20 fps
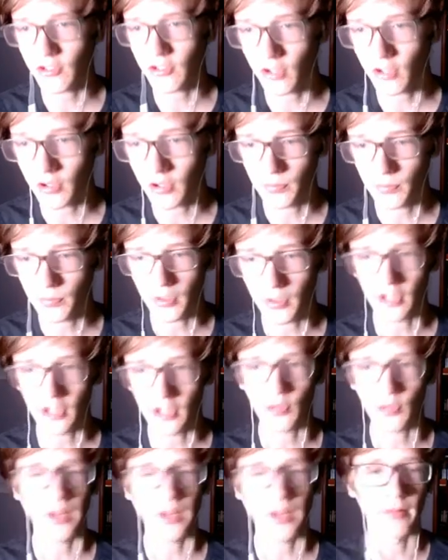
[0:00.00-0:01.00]
all those
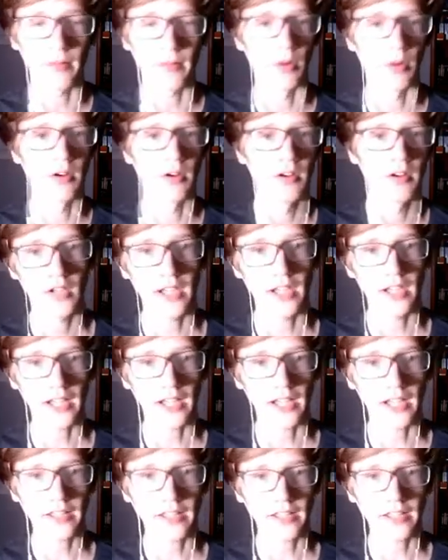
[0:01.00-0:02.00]
bullets. Whatever.
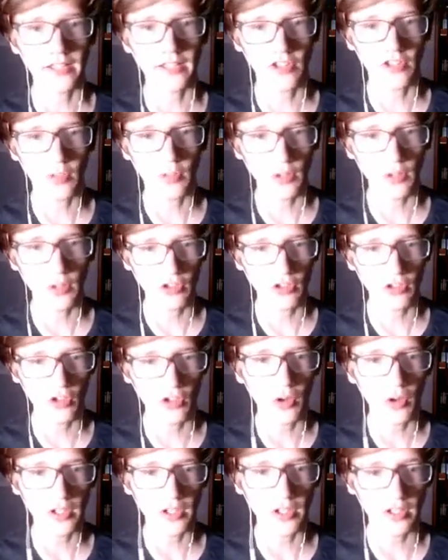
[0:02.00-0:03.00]
I think since I
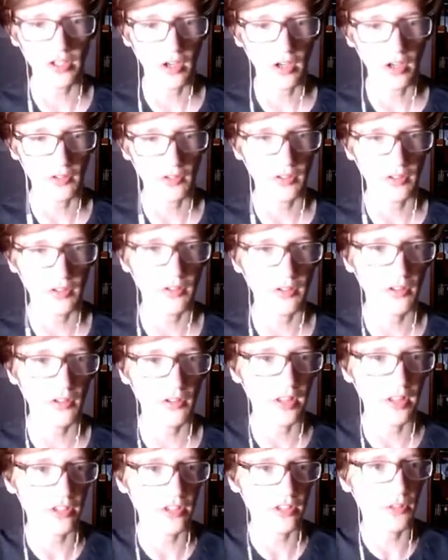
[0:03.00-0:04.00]
restarted,
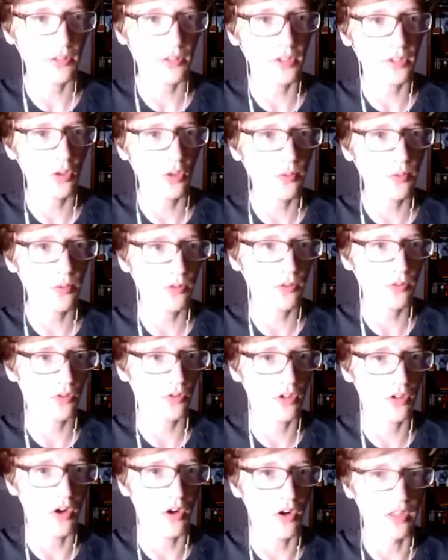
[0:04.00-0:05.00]
like, some of the corpses are
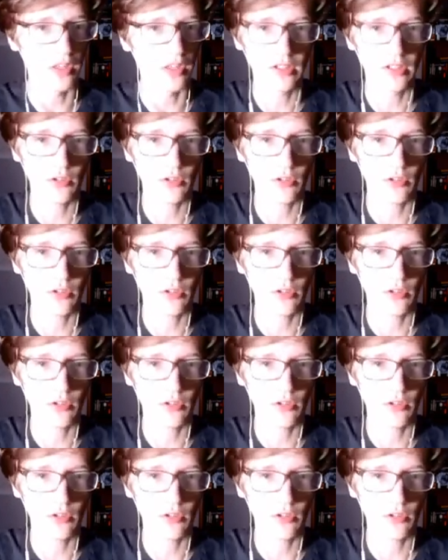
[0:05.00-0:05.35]
gone and their